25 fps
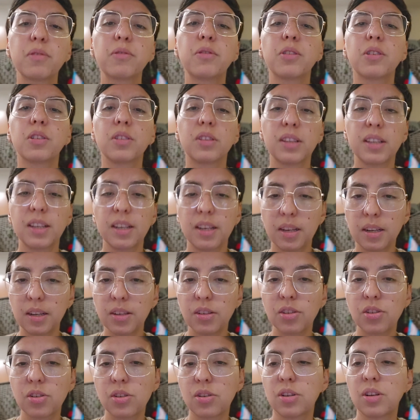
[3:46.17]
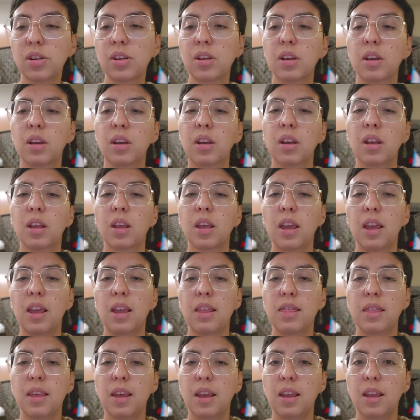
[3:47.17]
of your lineage.
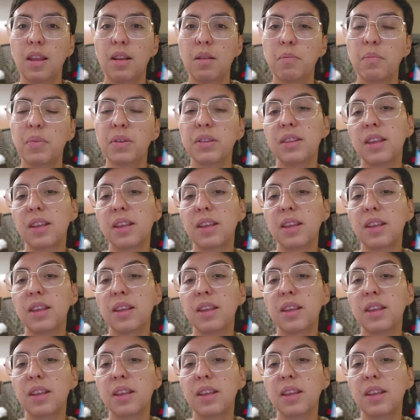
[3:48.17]
And then